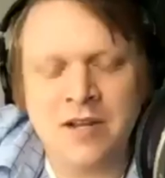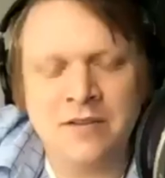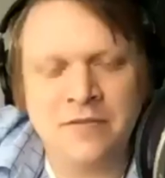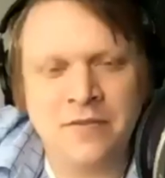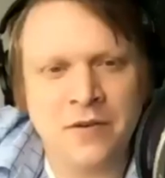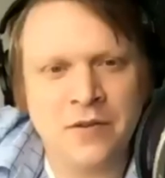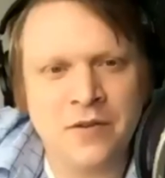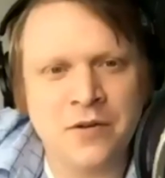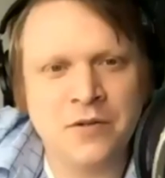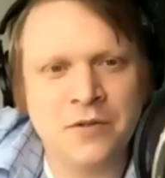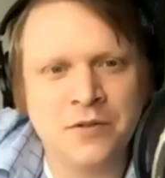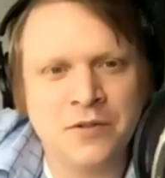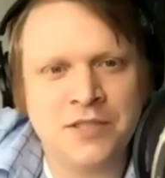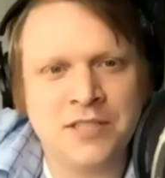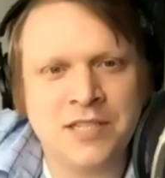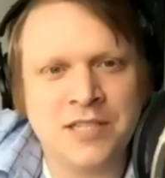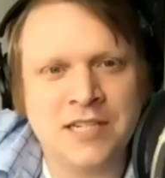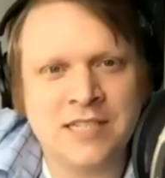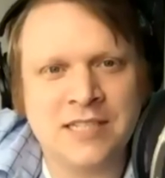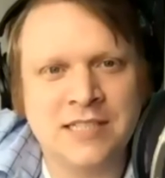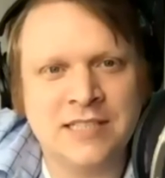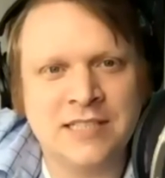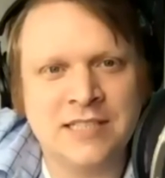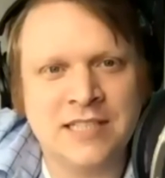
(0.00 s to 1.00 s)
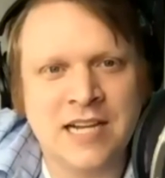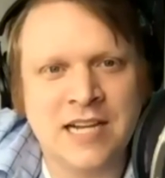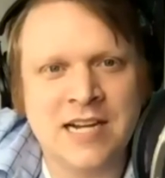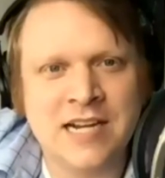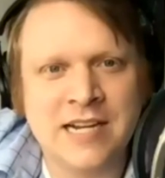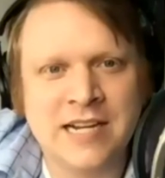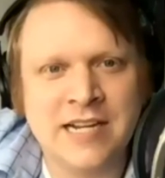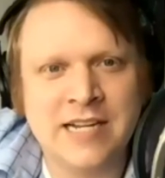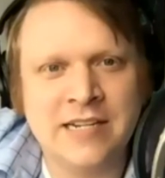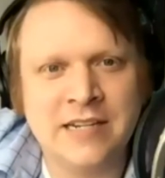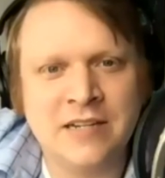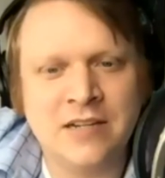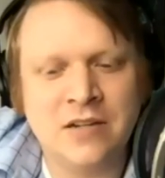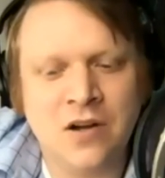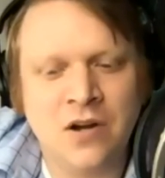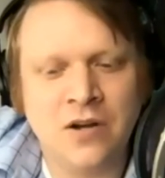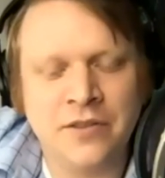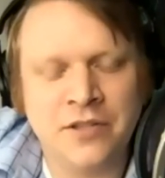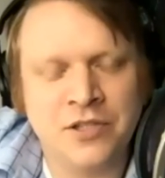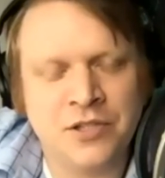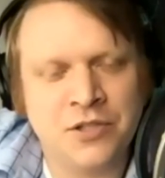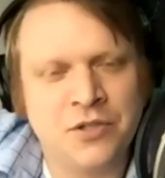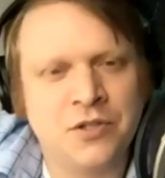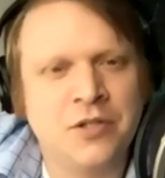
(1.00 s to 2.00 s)
for those stuck inside on
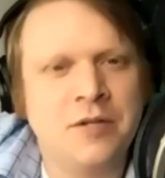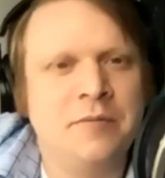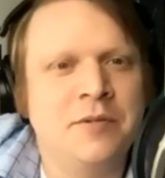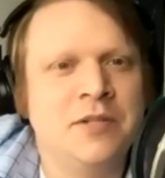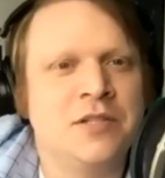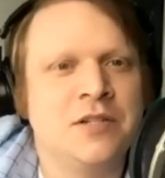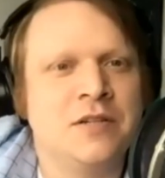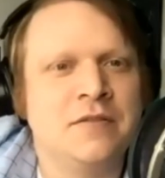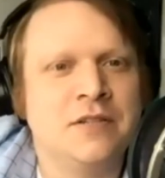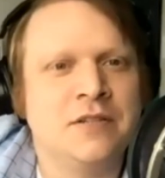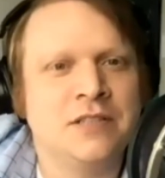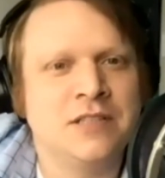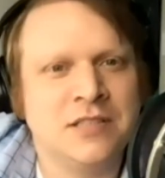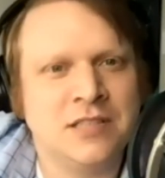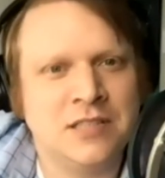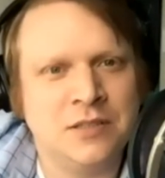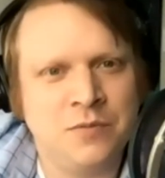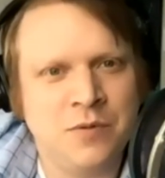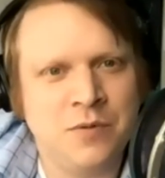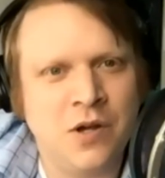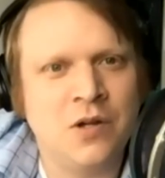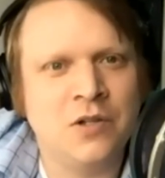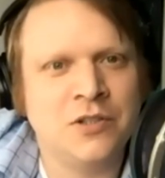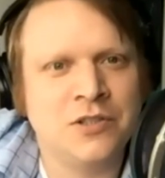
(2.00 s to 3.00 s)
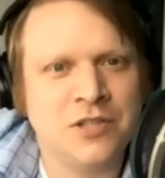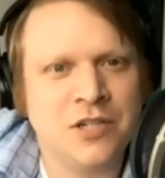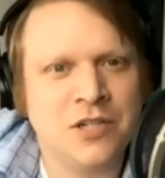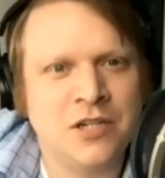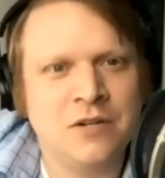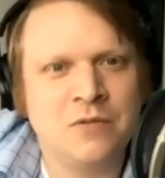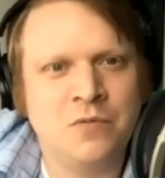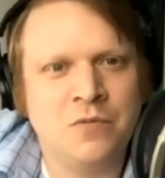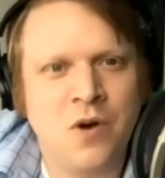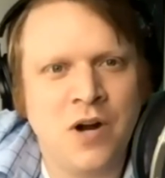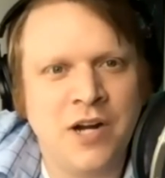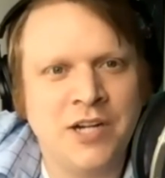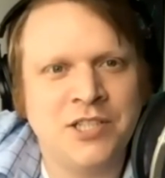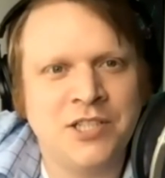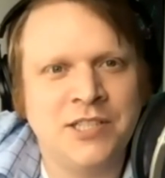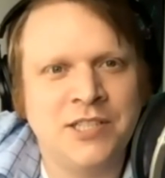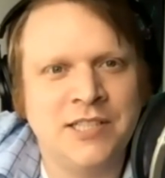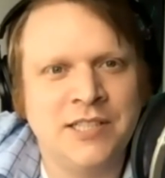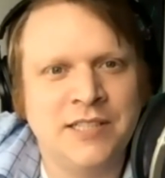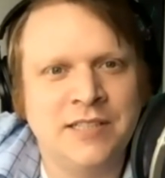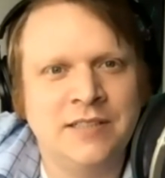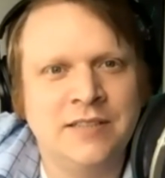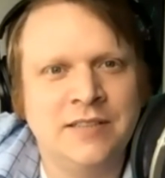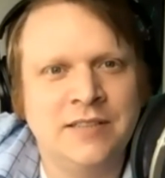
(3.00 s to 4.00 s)
the streaming service? Because we all started watching
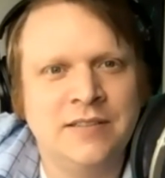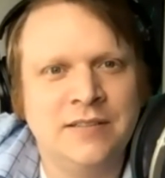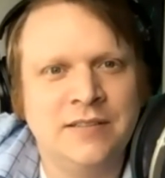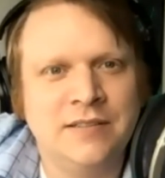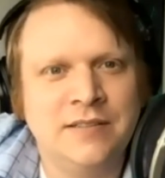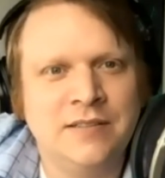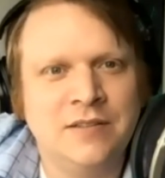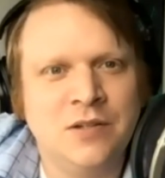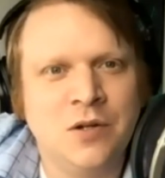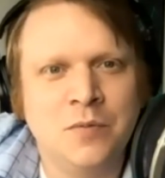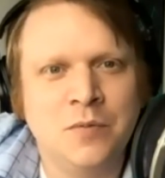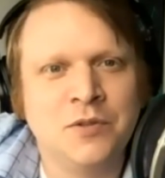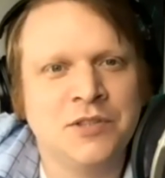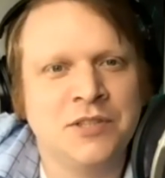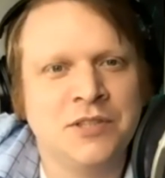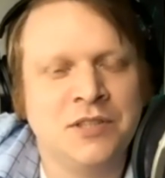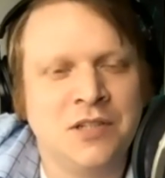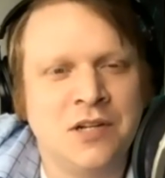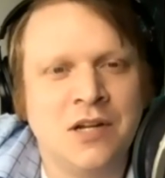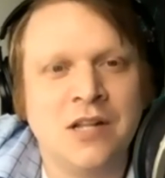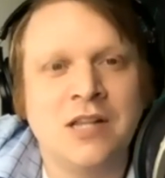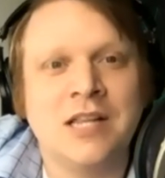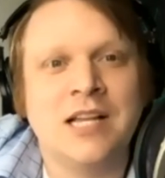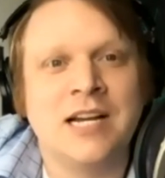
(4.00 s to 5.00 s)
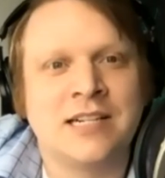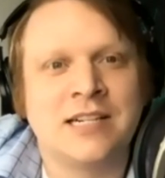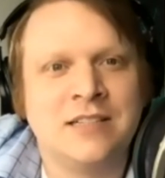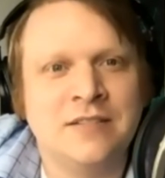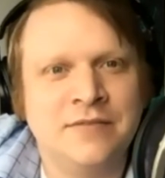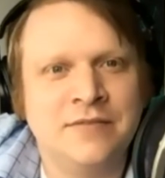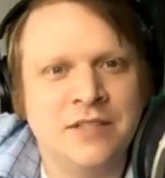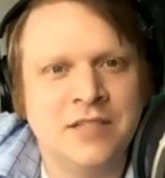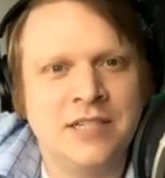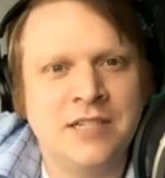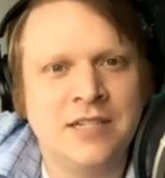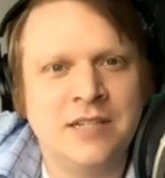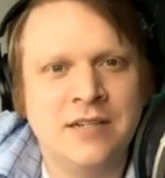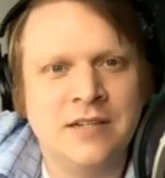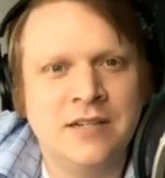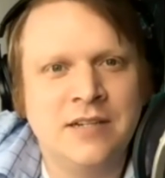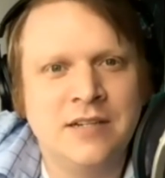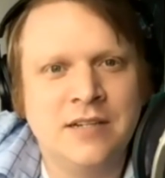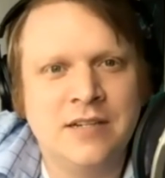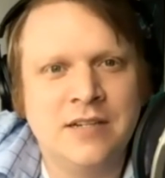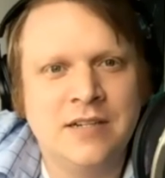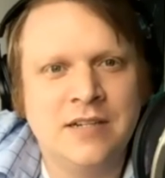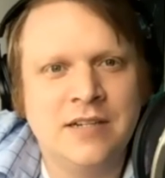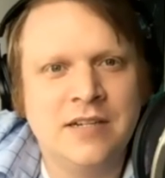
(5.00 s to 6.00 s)
it almost collectively.
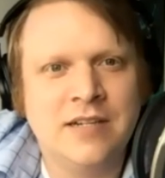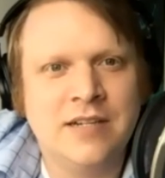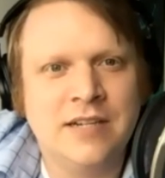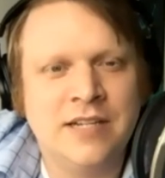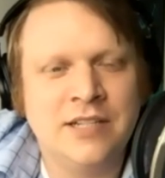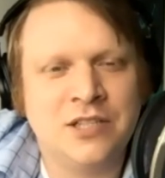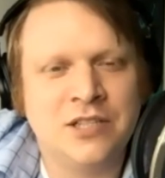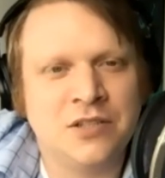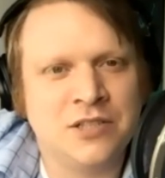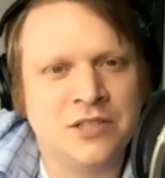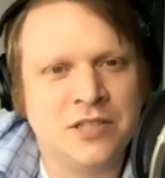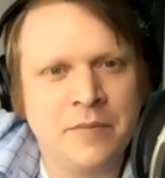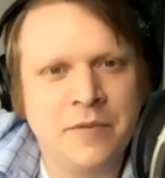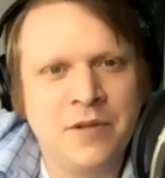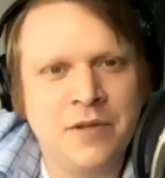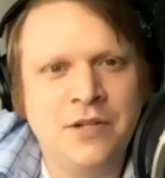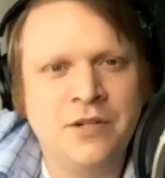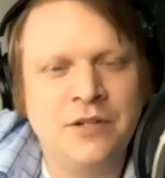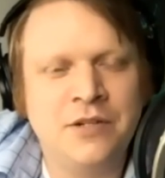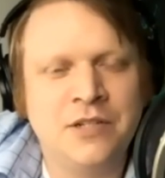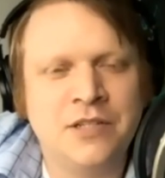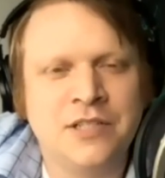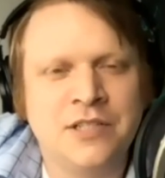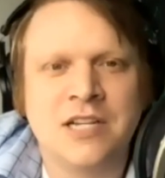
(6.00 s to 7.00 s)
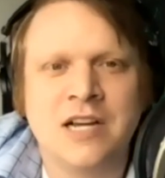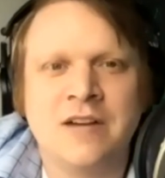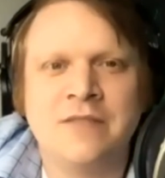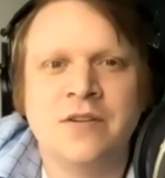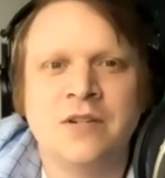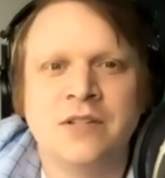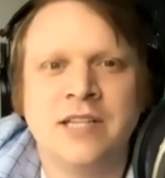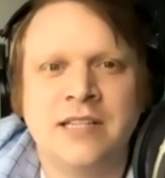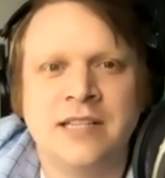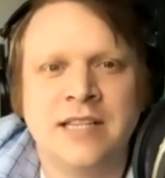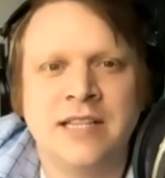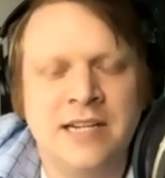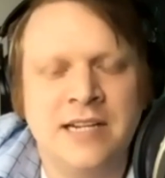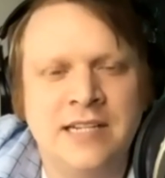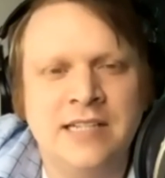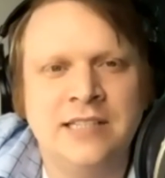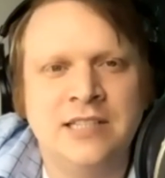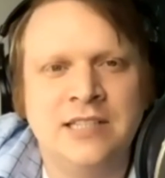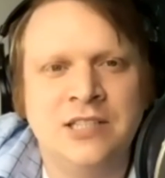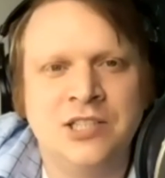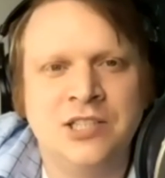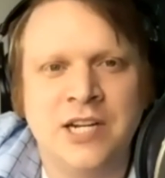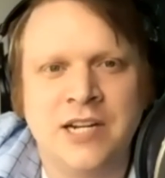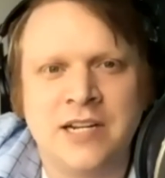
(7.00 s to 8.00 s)
Is there something you discovered that they need to
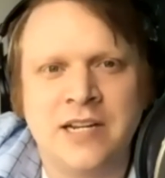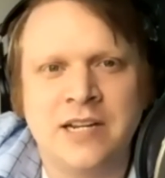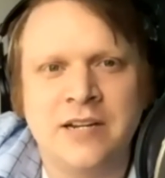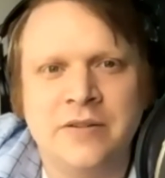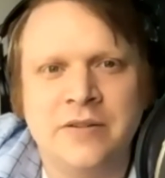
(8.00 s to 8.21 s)
check